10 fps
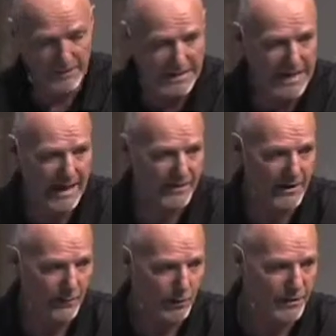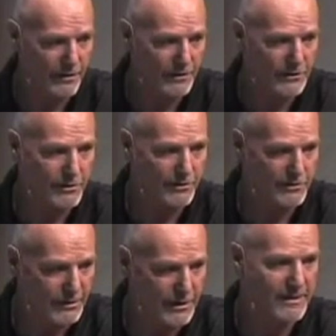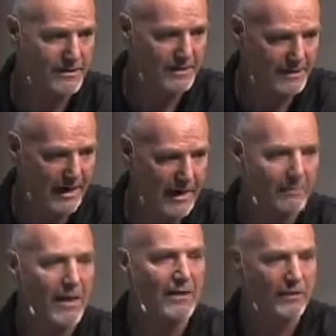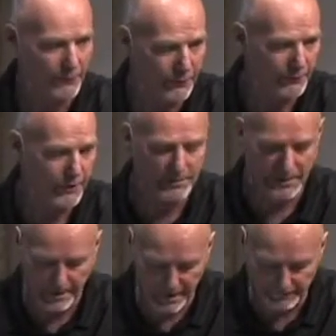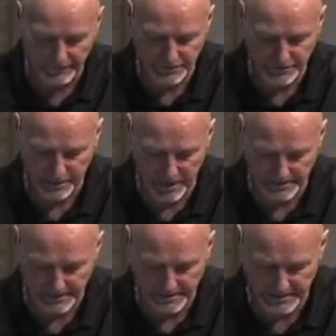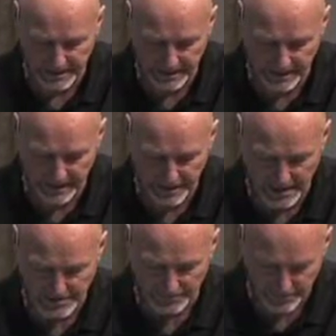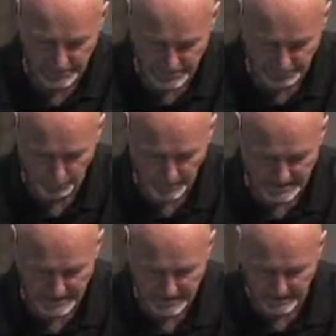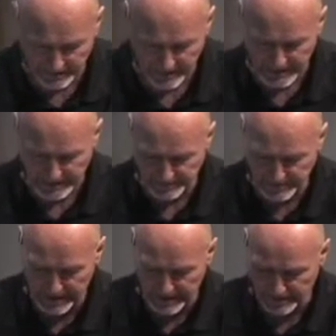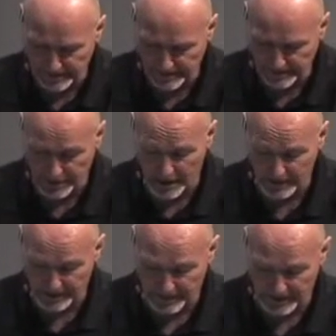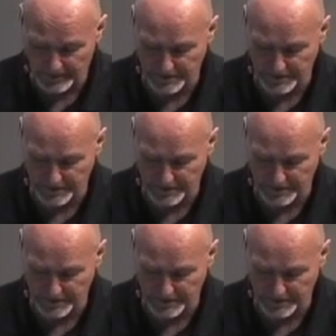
began there with the Jews. Jesus came, the fulfillment of those promises. Uh, that's Paul's point here, is it begins to talk about the